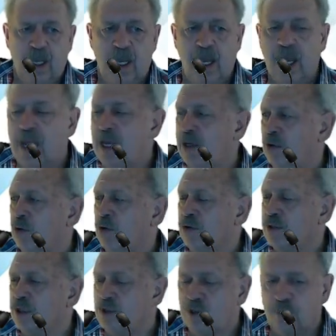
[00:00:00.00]
and
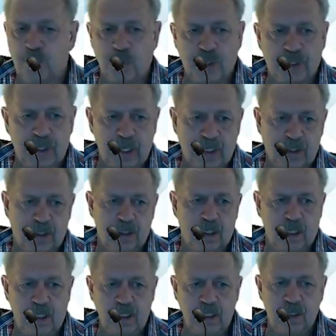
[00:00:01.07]
also to protect
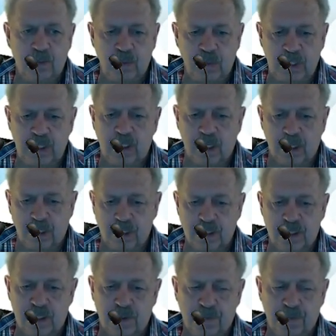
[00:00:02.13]
intermediaries.